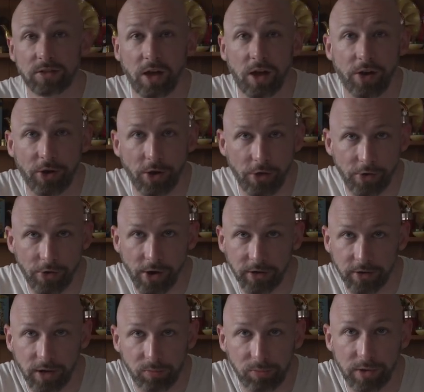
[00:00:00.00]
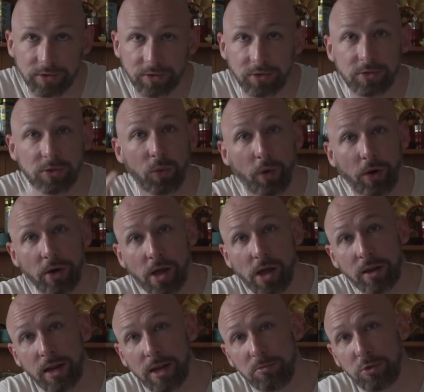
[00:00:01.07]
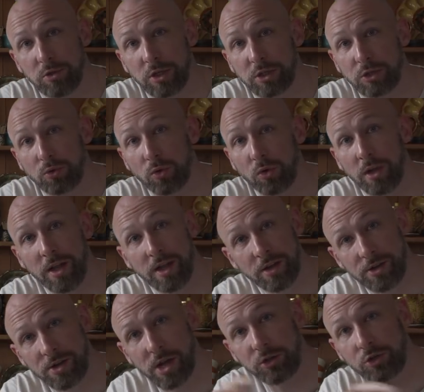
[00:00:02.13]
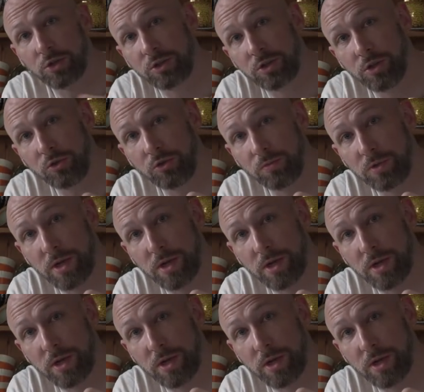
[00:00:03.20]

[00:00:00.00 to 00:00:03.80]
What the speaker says: on underdog.brussels. We're an online music school, not just a YouTube